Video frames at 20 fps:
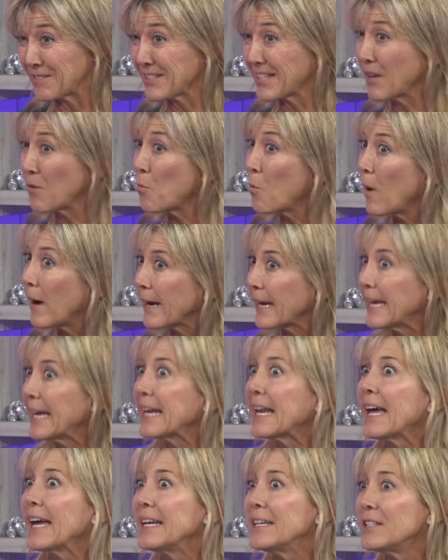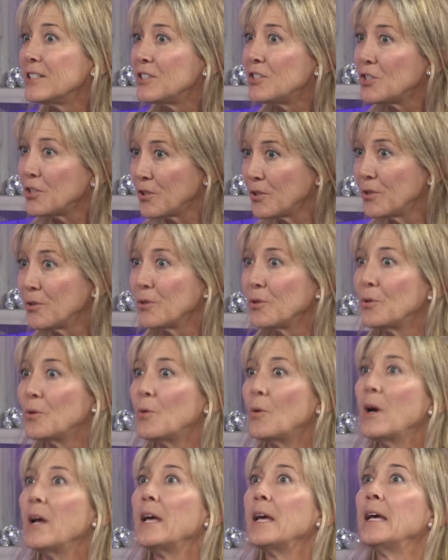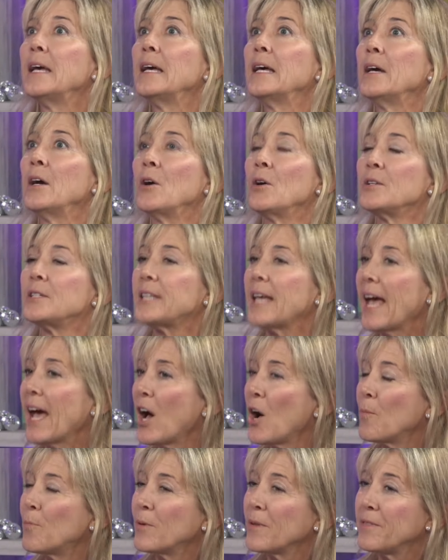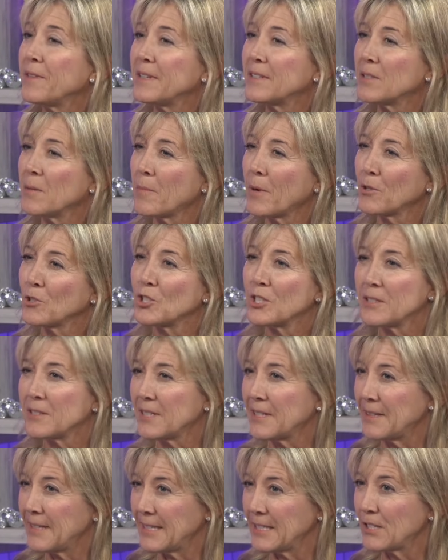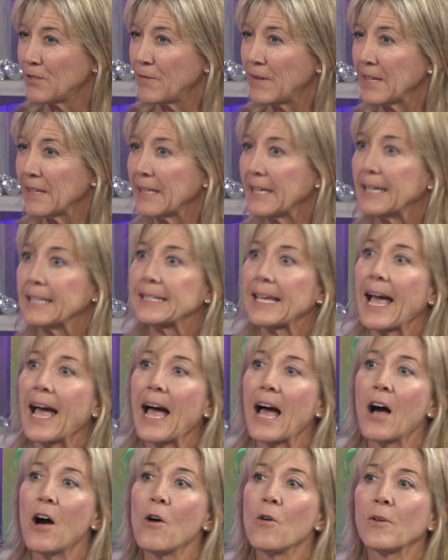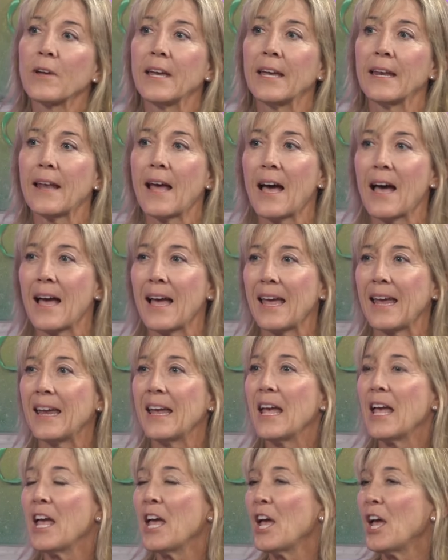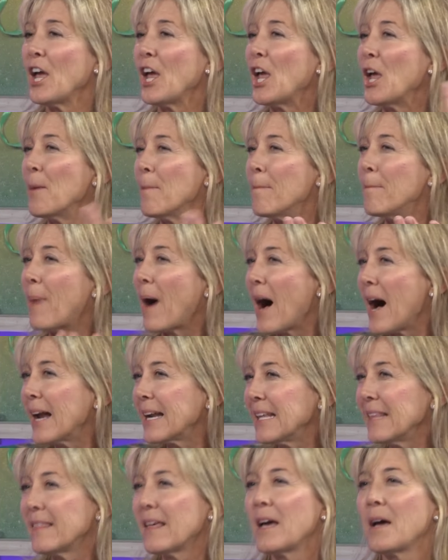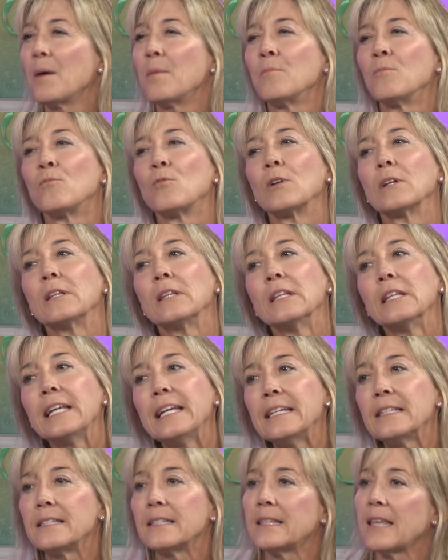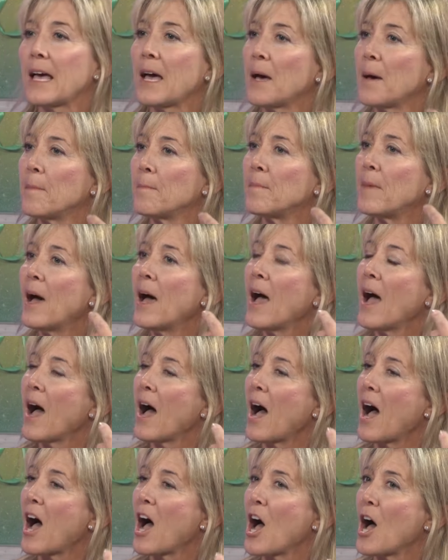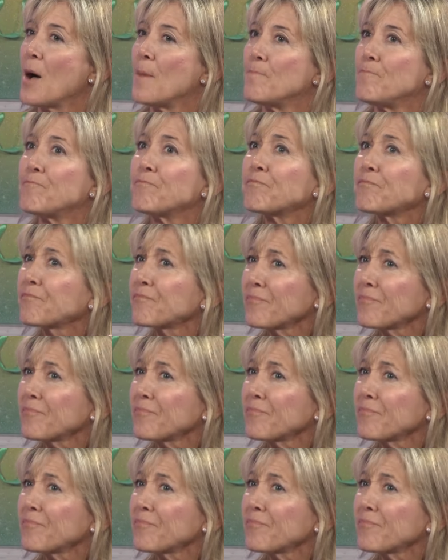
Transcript: It's like, what can I do to help with these emotions and these feelings? How can I embody them, release them, um,